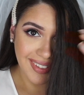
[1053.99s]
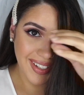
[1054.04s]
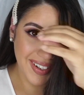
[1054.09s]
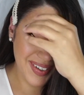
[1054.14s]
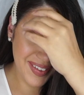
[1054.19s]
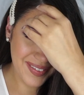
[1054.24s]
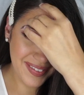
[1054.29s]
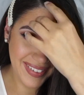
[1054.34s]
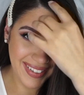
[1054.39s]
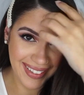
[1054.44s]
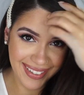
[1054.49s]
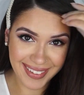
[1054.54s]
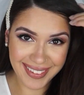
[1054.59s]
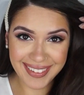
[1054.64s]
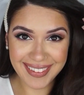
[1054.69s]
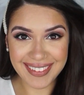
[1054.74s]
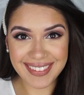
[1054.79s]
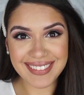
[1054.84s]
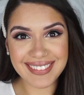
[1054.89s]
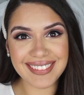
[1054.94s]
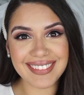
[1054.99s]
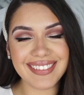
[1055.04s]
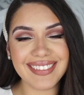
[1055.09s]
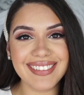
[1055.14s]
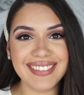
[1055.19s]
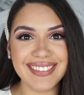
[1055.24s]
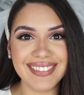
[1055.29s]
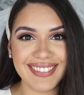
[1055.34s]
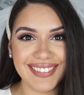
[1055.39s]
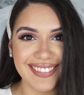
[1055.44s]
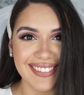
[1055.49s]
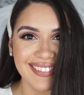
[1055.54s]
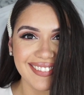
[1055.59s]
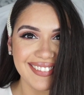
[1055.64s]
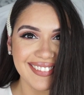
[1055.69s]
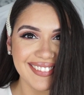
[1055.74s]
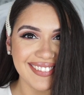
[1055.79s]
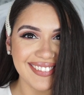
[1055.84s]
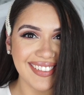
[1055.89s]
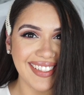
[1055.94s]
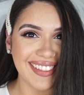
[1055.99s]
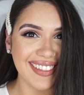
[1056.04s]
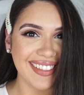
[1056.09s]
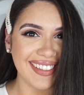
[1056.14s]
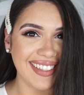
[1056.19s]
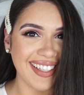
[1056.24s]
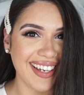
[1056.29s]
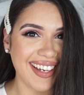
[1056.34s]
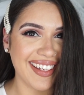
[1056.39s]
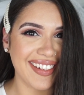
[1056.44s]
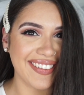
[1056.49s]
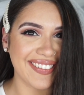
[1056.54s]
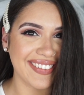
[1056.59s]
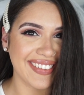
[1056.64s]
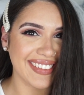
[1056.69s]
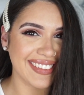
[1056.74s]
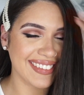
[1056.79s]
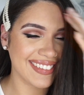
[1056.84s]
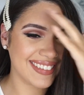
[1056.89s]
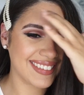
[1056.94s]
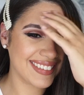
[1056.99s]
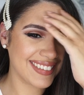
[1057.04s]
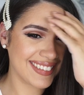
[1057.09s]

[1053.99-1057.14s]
Oh my god! I think that kind of works.